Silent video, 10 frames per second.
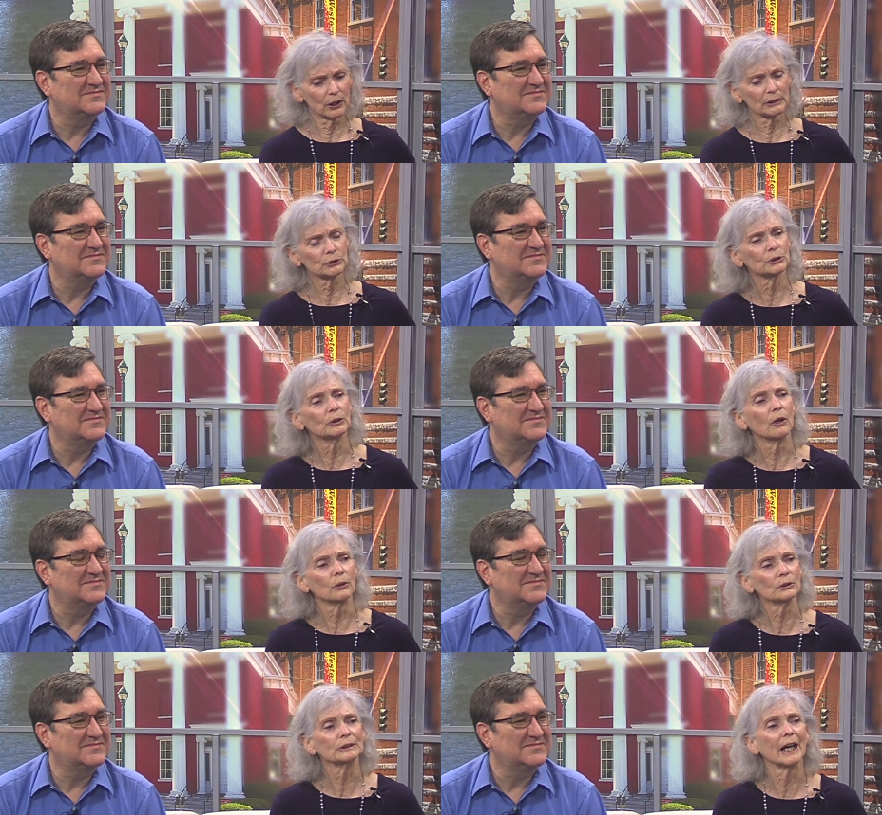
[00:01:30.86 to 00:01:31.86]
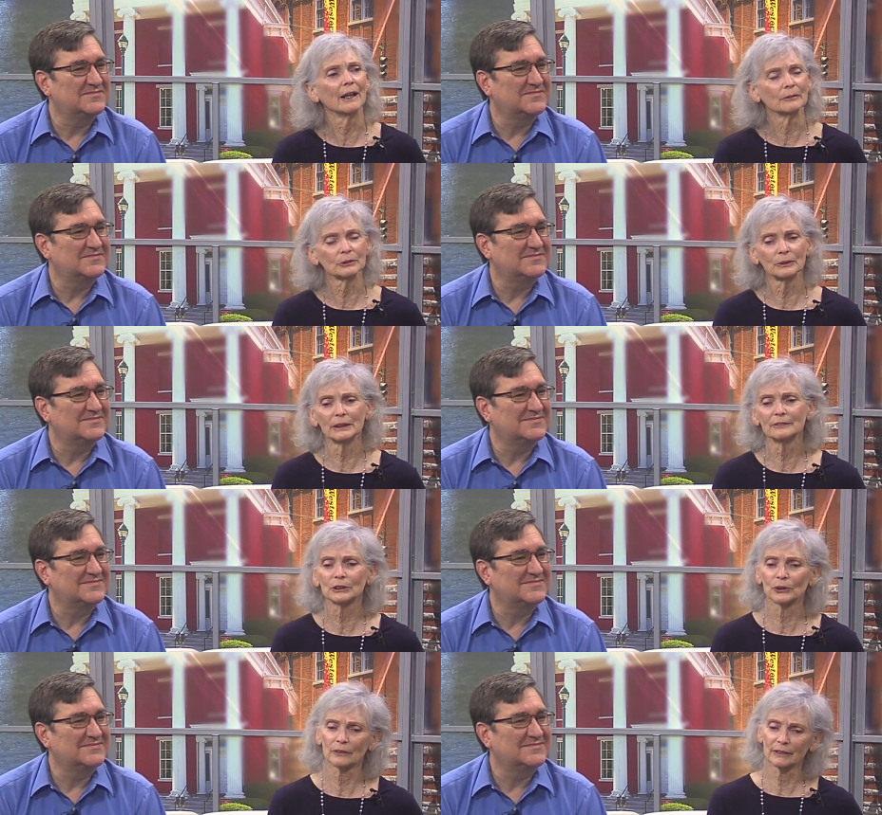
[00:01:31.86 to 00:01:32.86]
Speaker 1: on to old times. We live
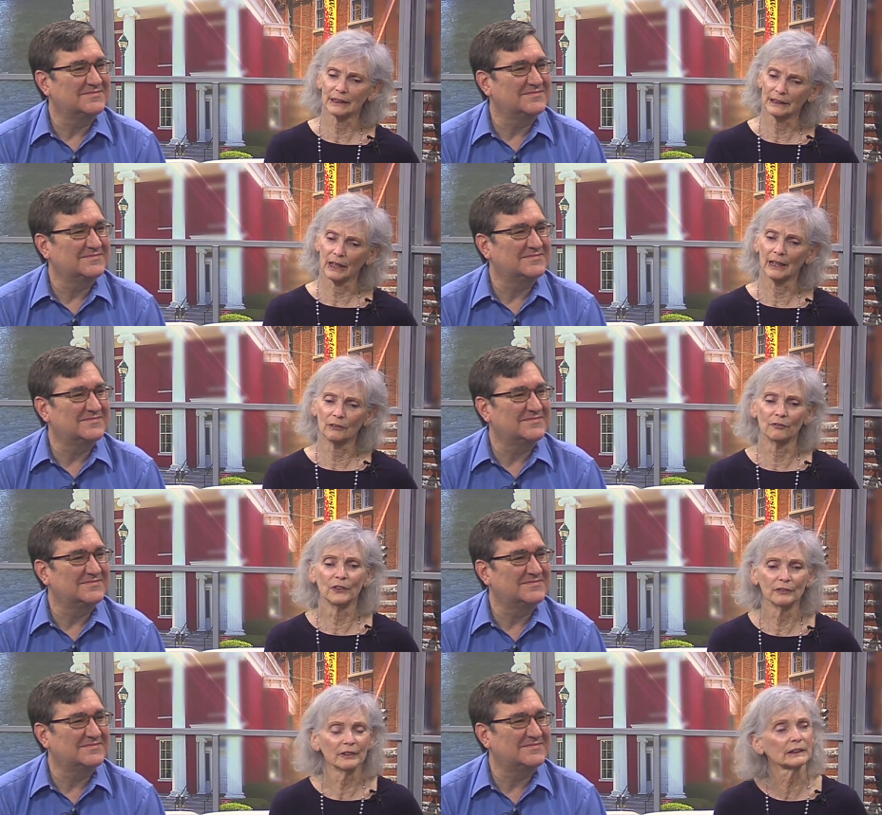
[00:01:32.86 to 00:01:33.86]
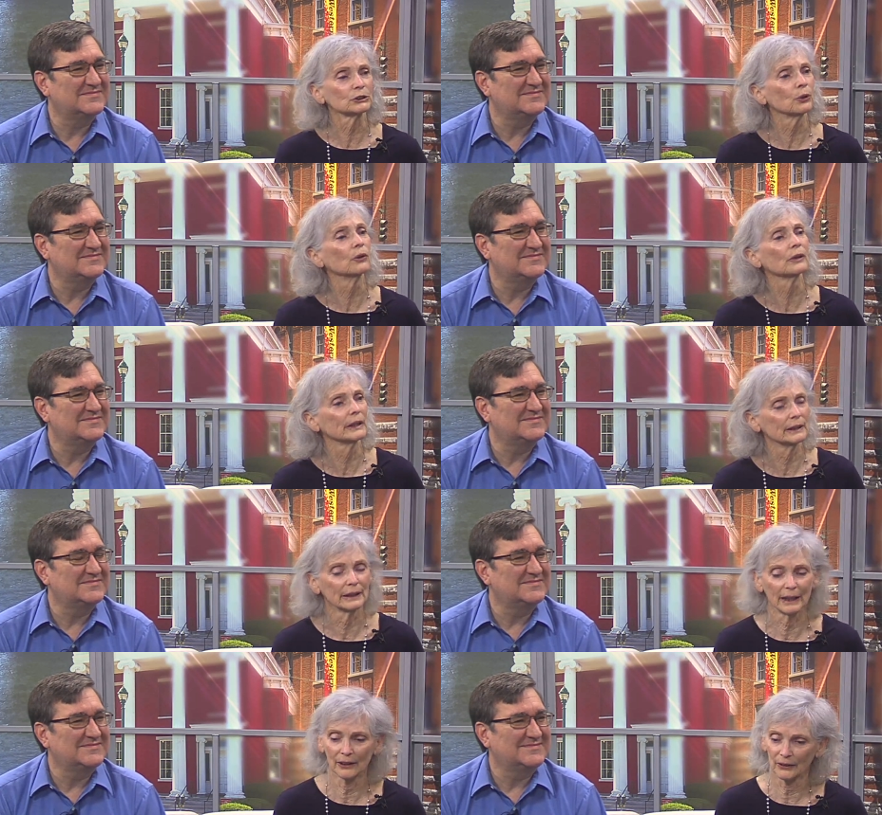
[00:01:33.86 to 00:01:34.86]
sort of in, in the
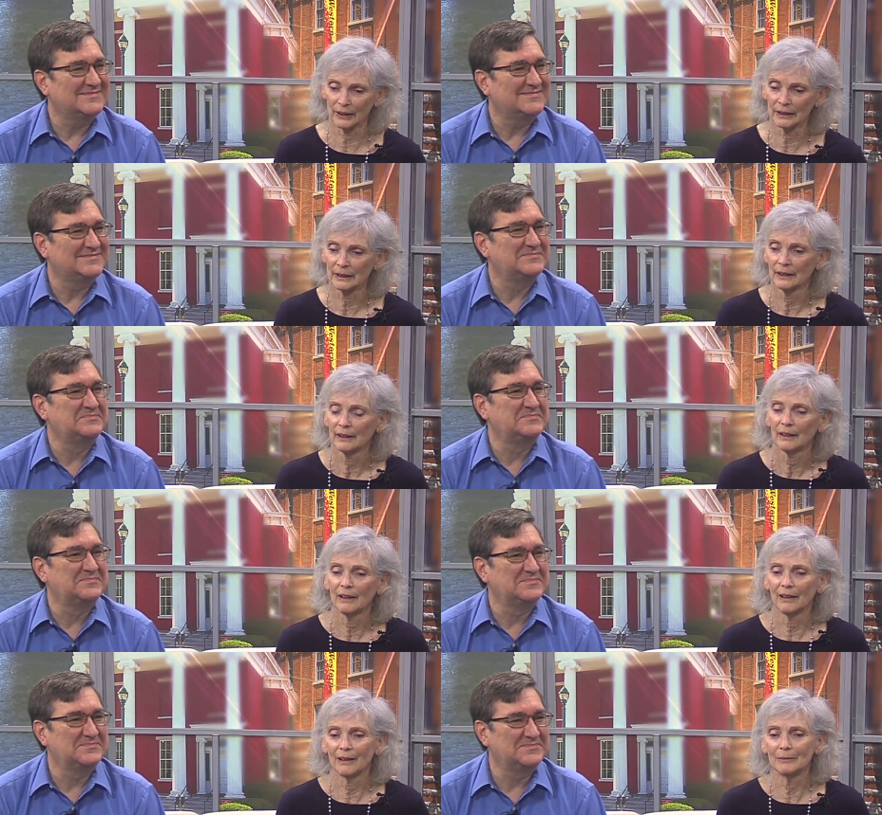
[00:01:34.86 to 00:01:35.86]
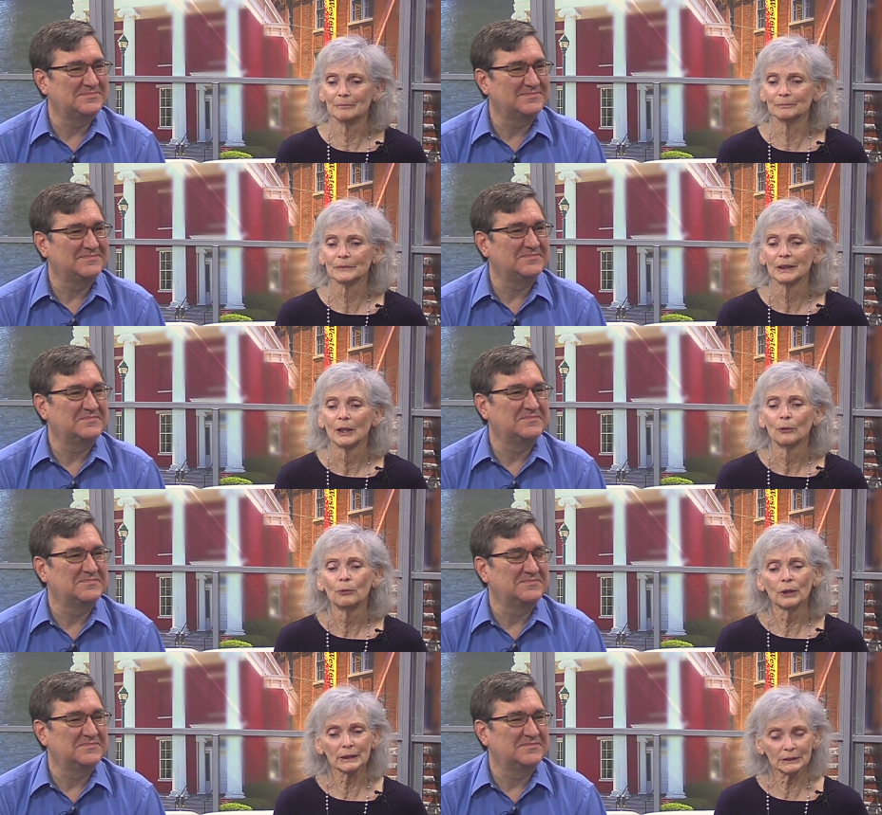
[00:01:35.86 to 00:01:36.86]
Victorian era. Mm-hmm. Um,
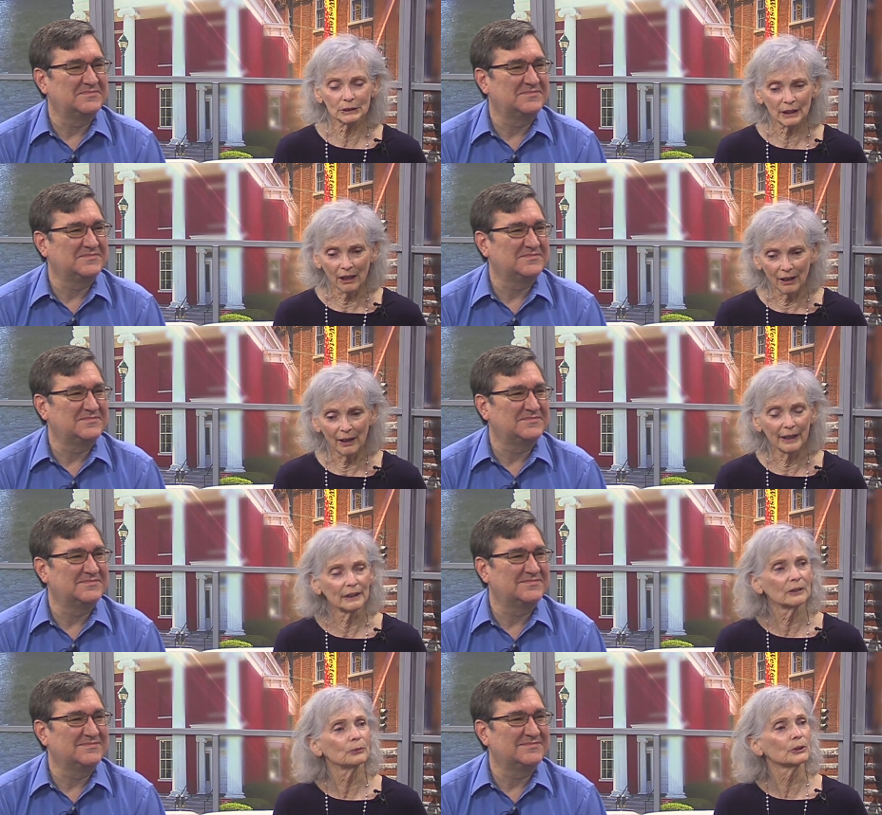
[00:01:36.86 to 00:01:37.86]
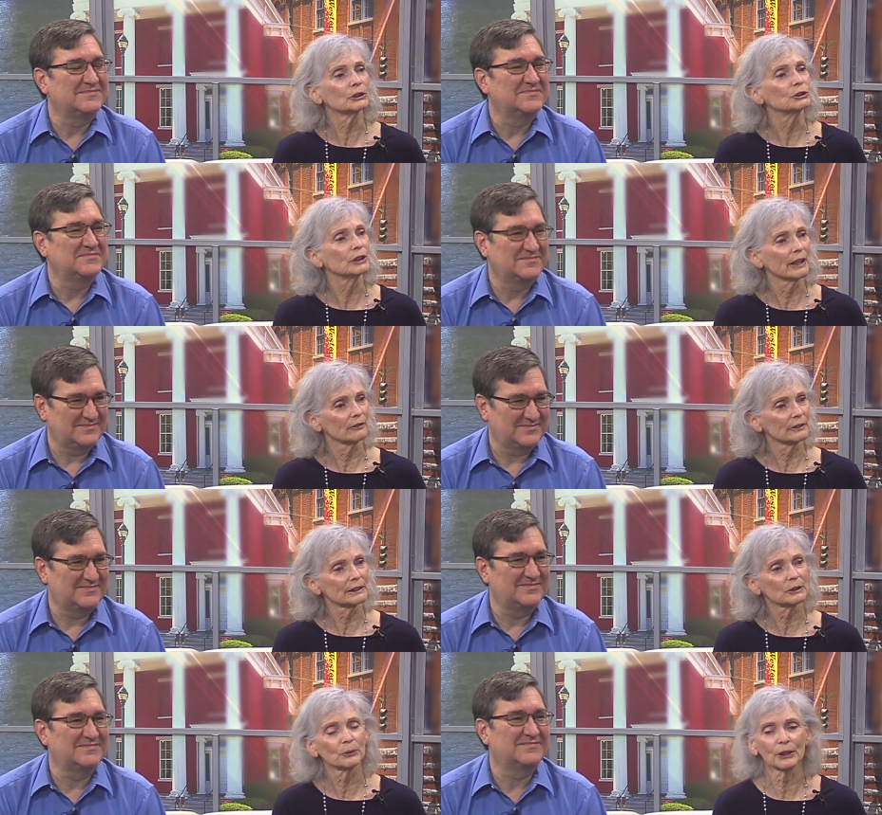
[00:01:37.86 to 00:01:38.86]
we're kind, we're
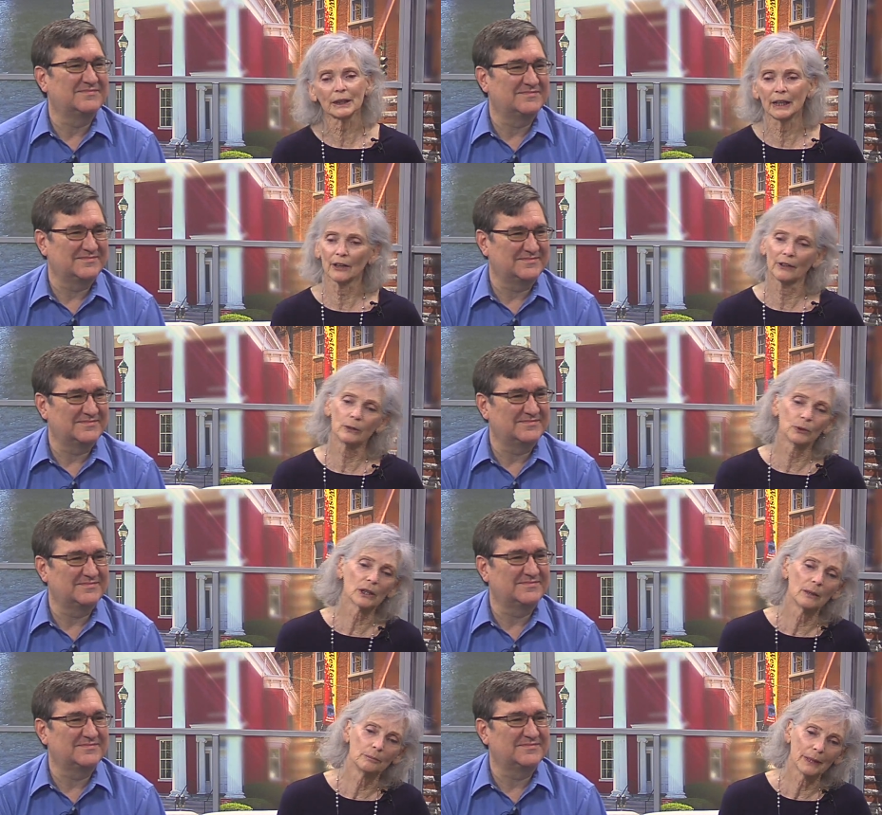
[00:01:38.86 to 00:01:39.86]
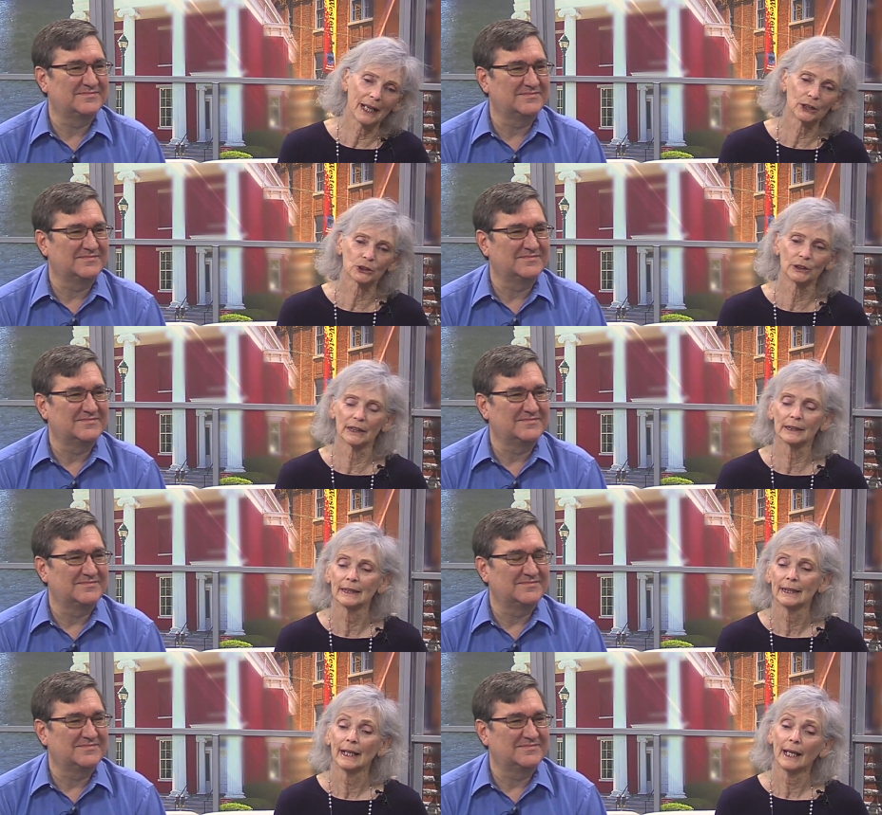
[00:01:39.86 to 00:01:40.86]
generous, we're caring, we're compassionate,
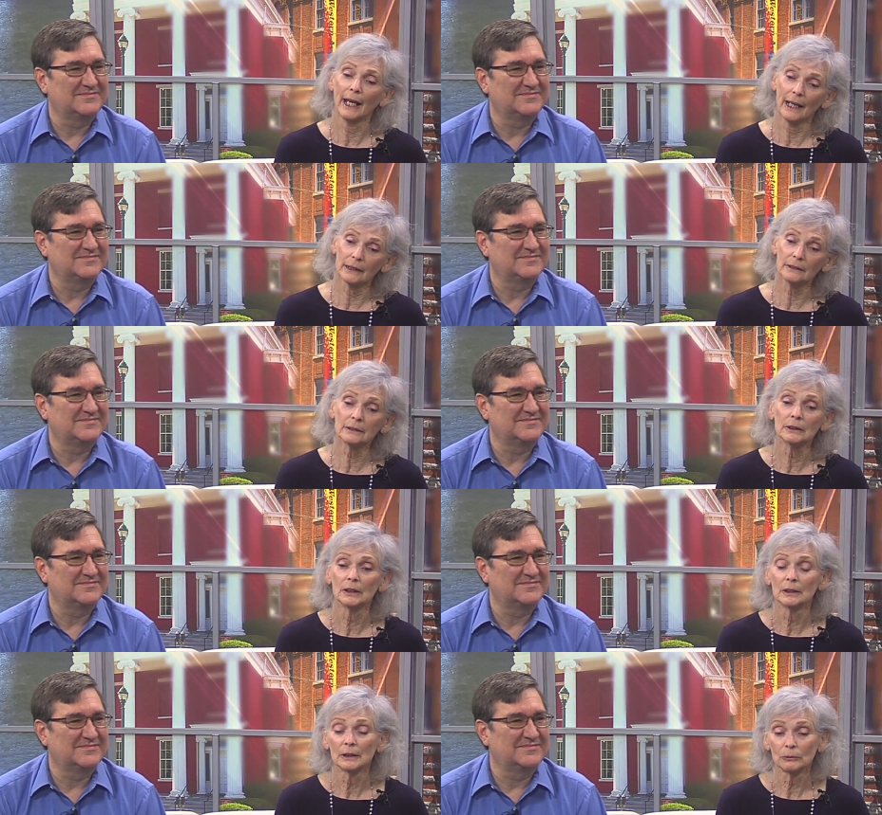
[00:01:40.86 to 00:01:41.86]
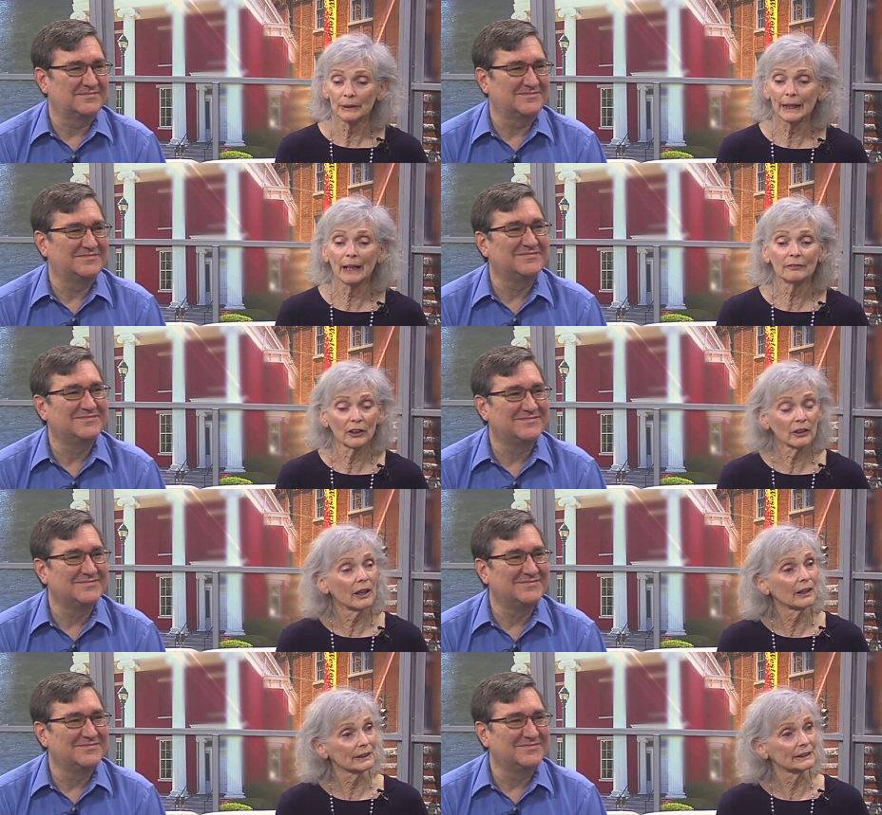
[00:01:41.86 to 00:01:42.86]
and we have our
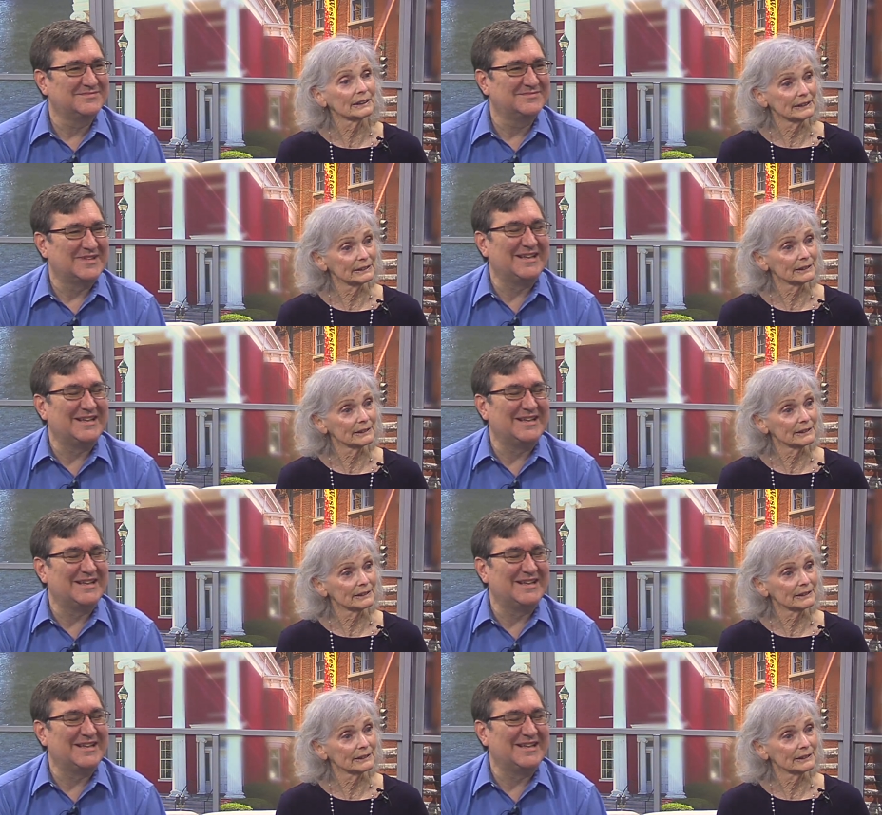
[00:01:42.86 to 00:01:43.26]
oddities.